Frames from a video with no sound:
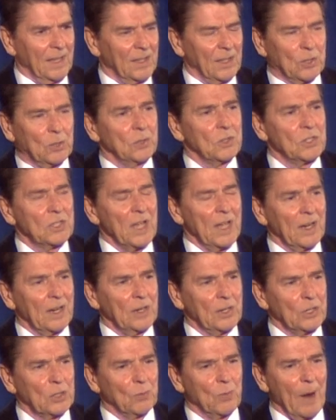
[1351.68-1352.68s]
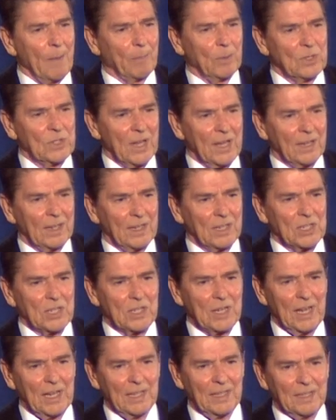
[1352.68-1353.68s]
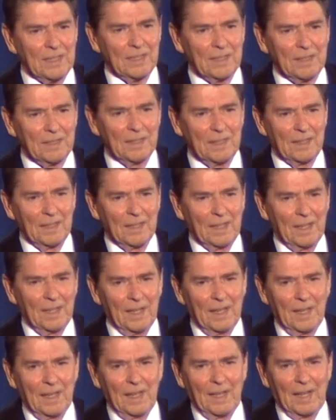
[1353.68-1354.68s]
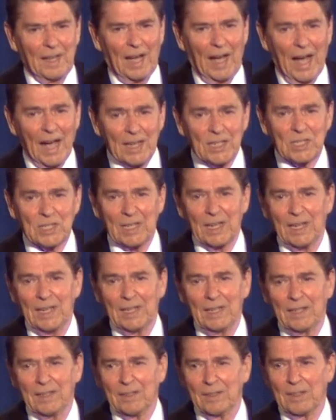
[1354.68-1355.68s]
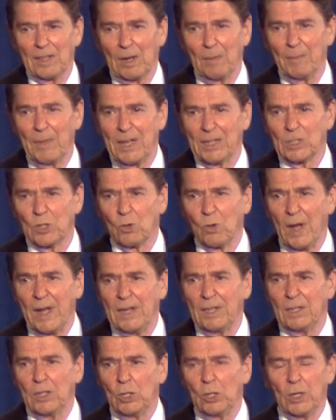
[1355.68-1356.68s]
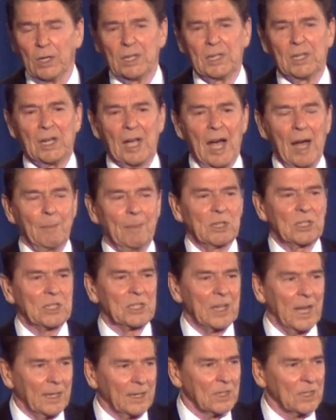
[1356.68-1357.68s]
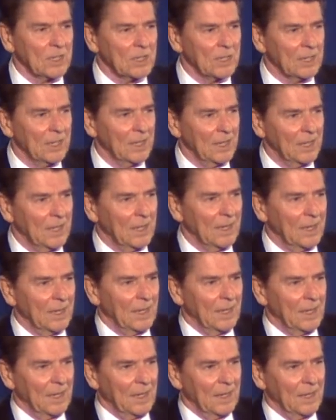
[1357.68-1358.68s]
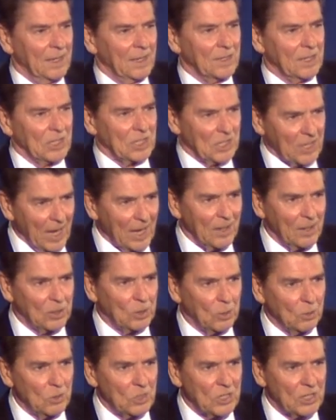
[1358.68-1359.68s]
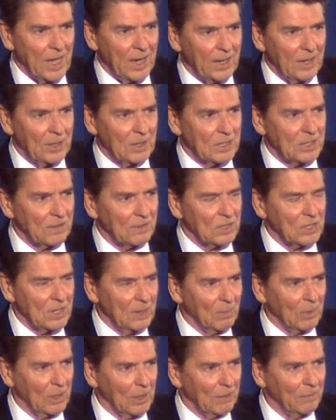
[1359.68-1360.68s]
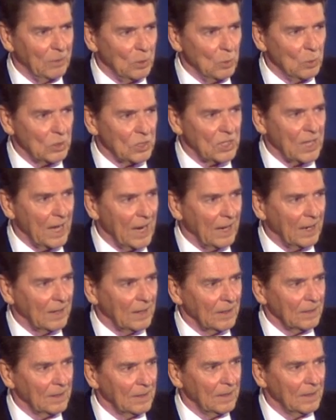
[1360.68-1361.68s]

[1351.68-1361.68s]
The two senators represent a state. I say that it makes great good common sense to send two senators of similar views there